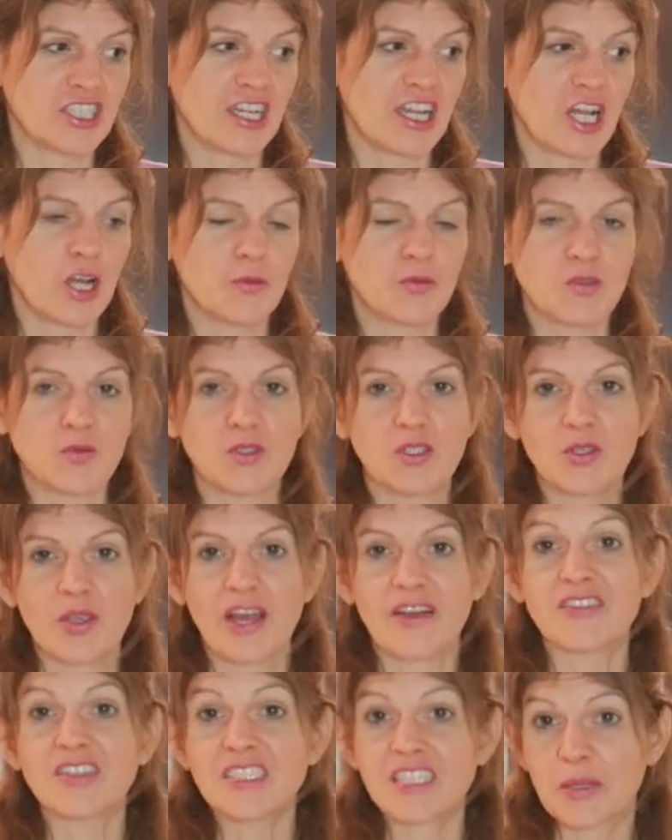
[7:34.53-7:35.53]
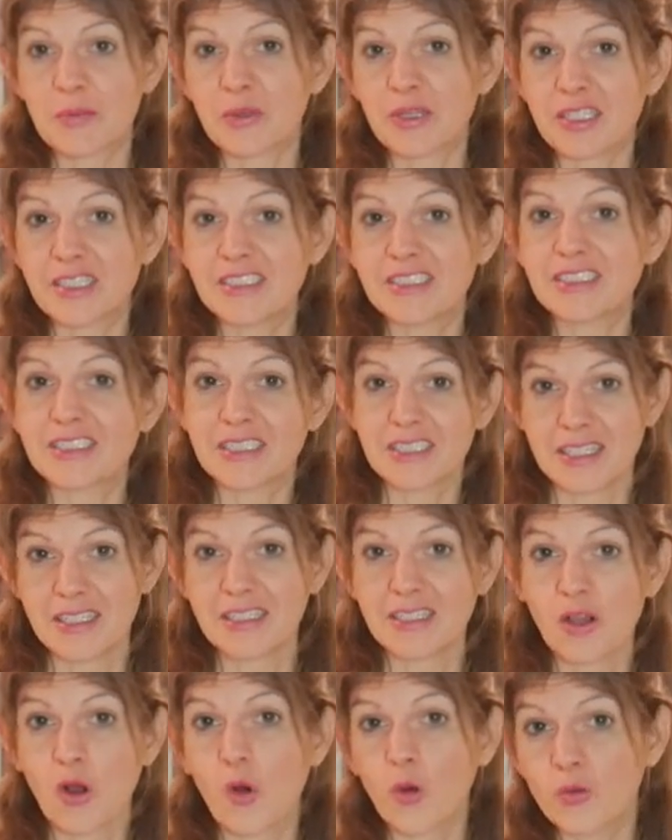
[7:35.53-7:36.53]
It helps when you have a sibling to
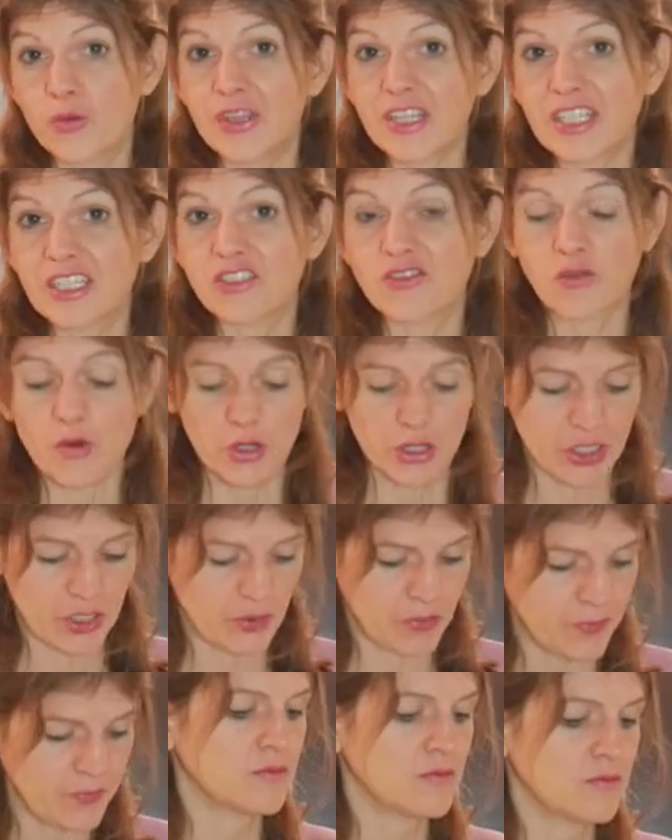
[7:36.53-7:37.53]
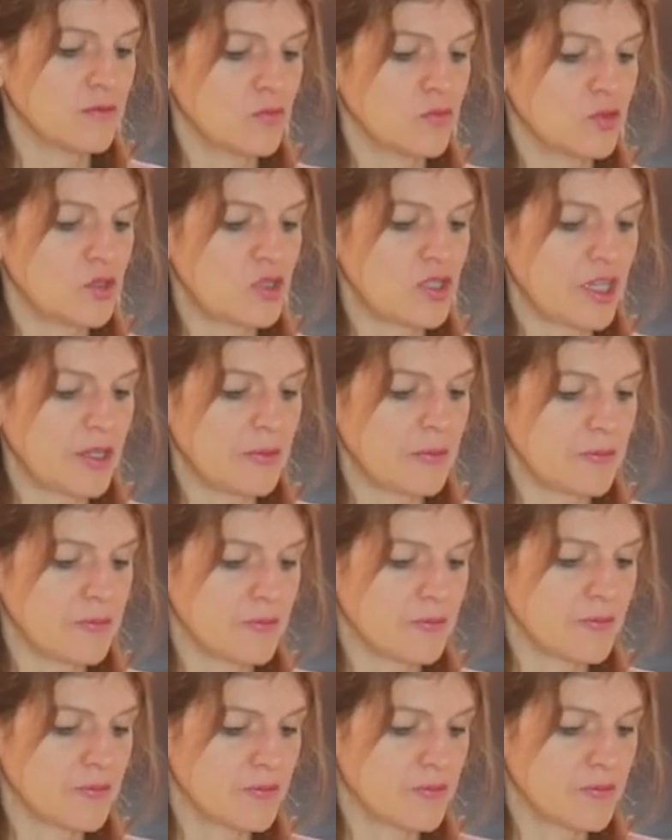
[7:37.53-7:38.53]
hold things for you. What do you say?
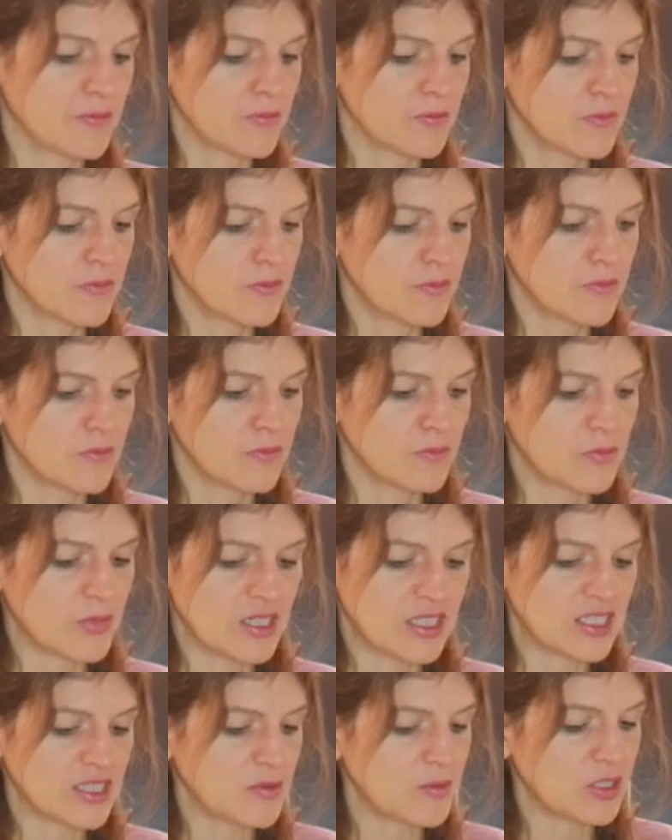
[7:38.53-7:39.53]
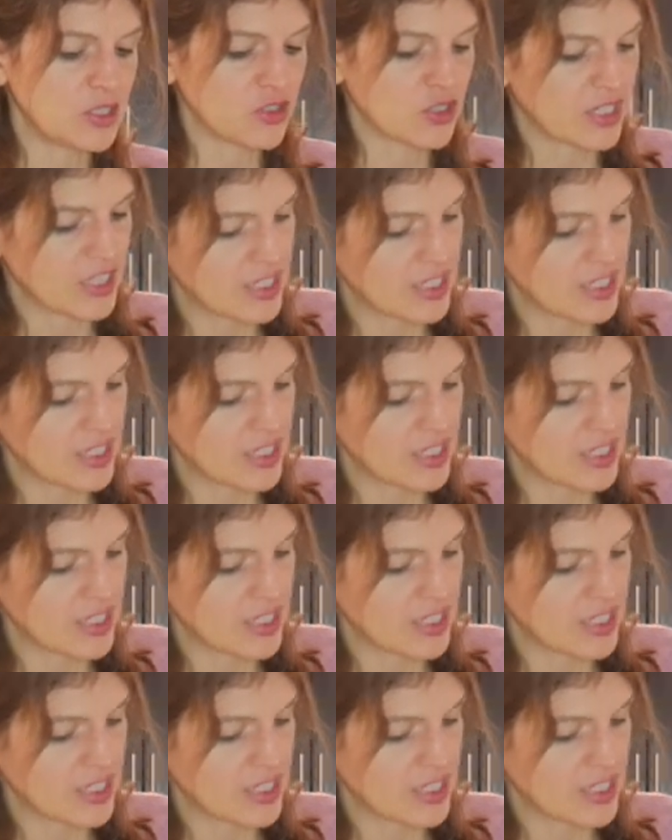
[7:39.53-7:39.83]
No. But it doesn't mean you're